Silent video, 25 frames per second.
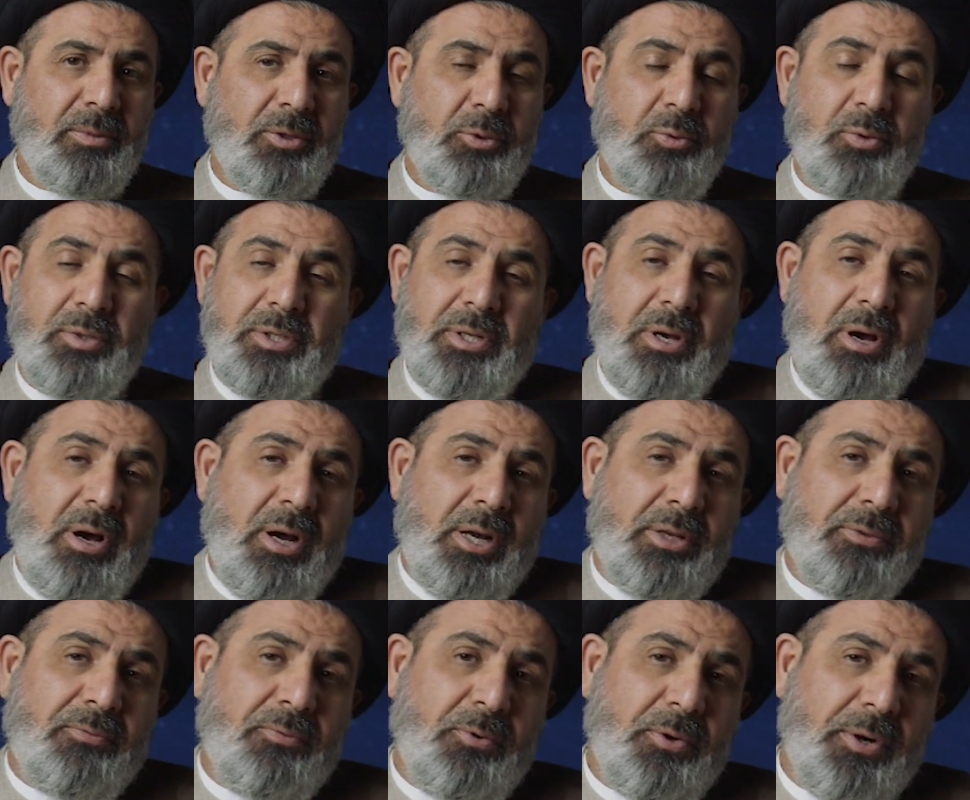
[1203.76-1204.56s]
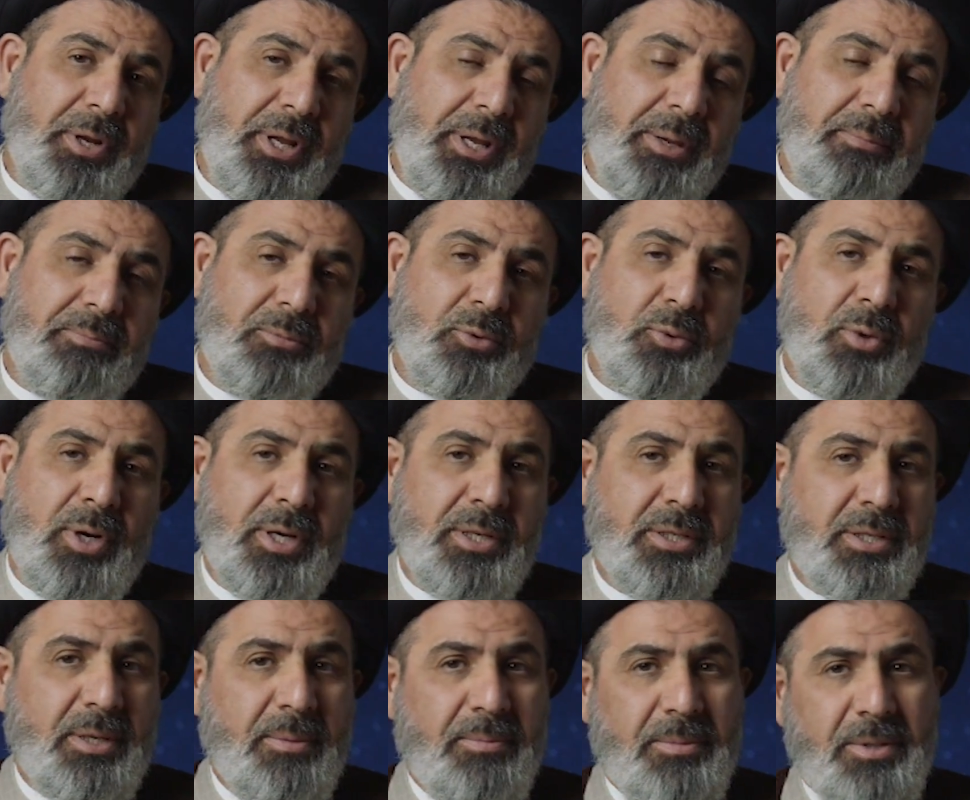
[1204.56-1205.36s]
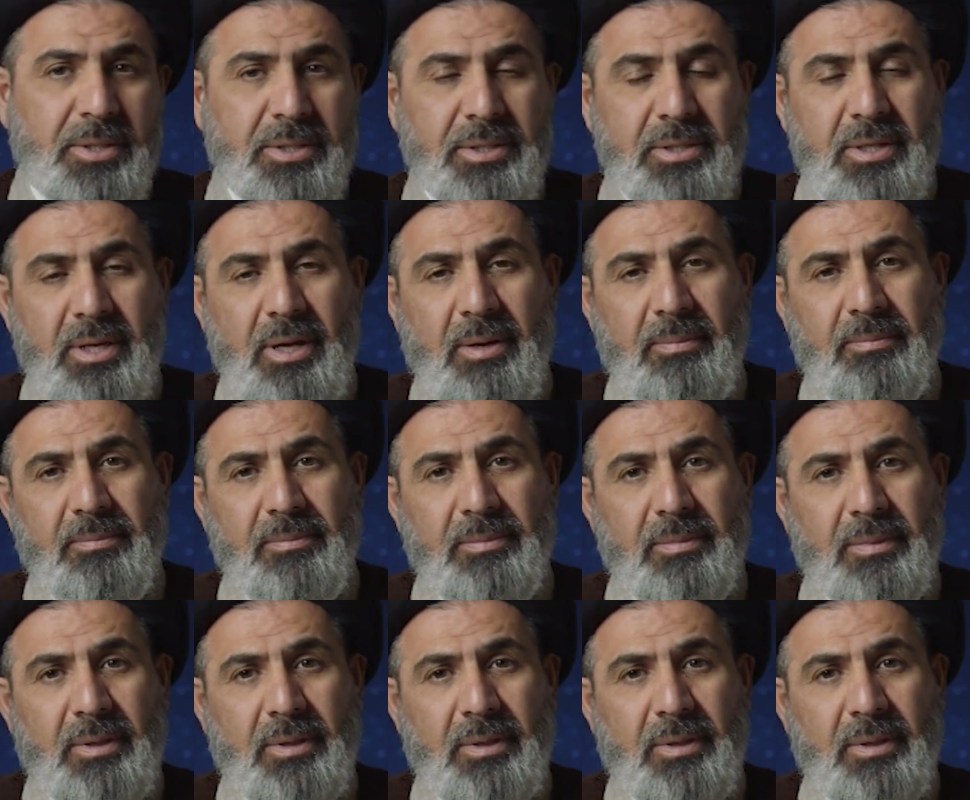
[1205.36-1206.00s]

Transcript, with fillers: It was hard for him to accept Islam.